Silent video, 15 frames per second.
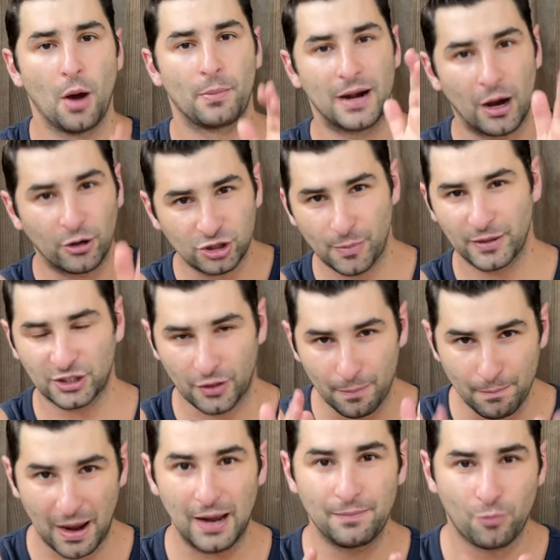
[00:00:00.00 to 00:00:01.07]
But now jumping to the
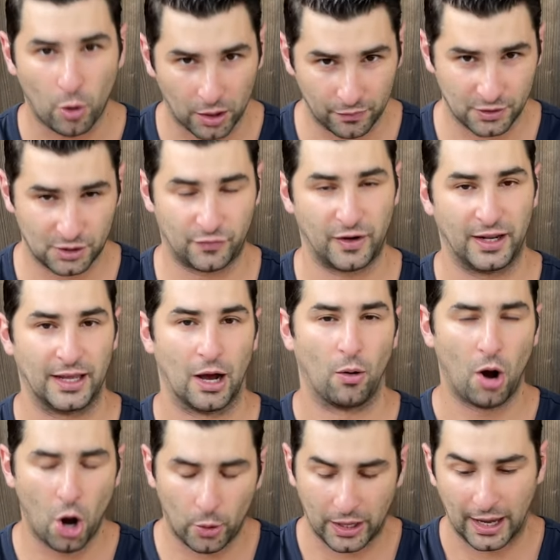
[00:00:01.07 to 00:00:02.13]
main point of this video.
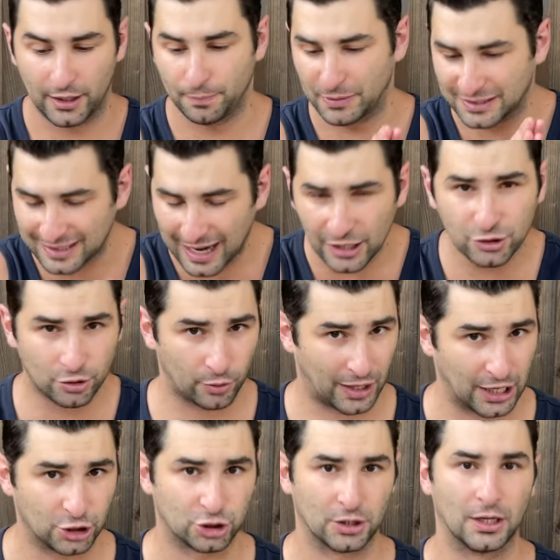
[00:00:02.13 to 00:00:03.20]
Okay, besides your
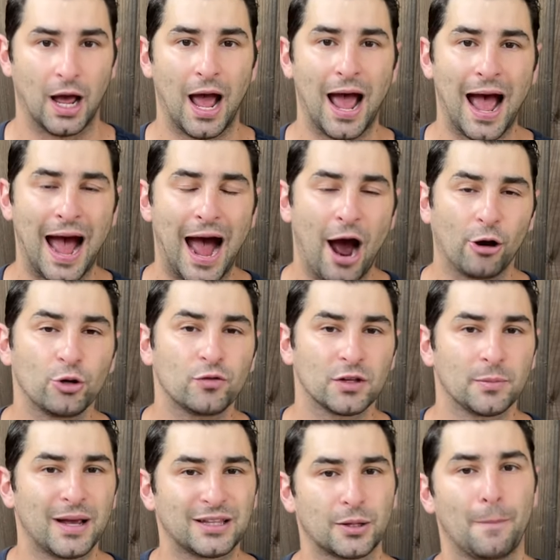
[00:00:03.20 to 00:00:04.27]
location, how do you
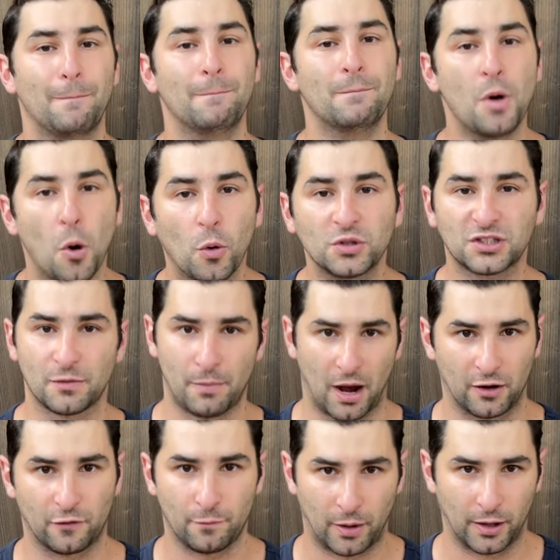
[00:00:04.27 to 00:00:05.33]
really make the most
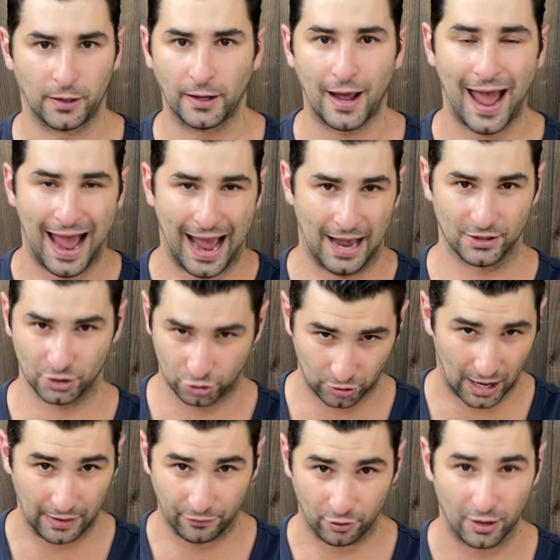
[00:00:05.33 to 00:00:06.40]
amount of money as a
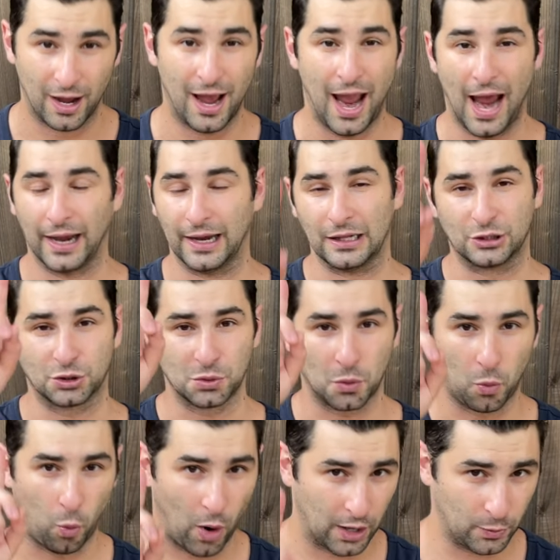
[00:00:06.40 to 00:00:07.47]
driver? And it's
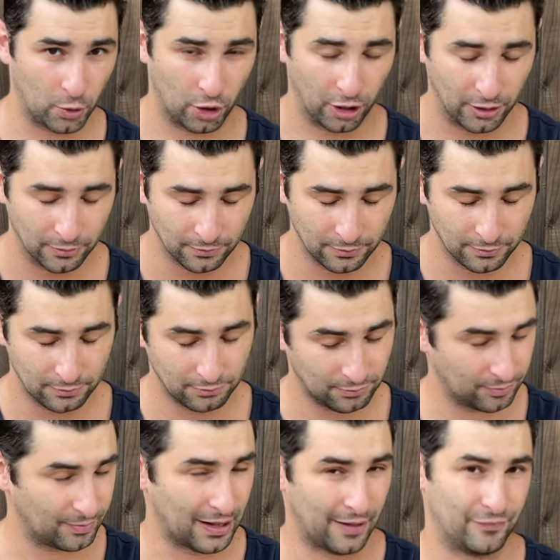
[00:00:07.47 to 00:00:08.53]
one word,
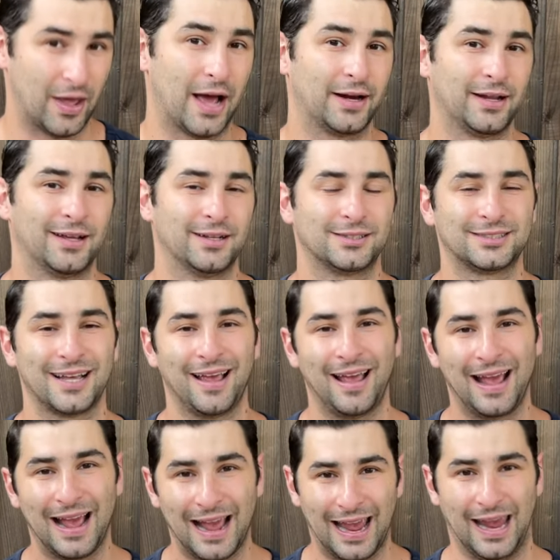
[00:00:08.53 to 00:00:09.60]
and that is
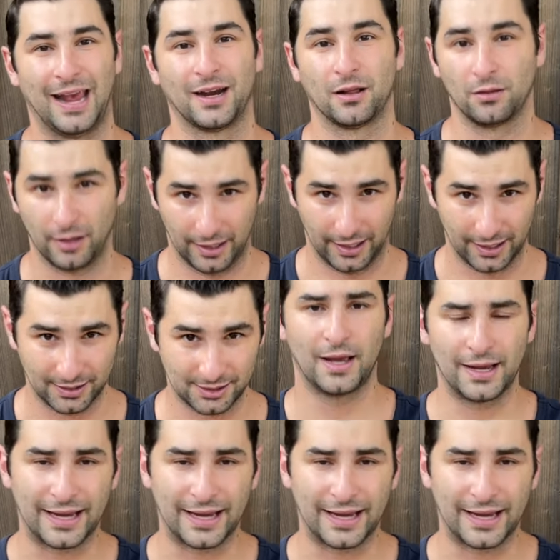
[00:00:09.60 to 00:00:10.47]
analytics.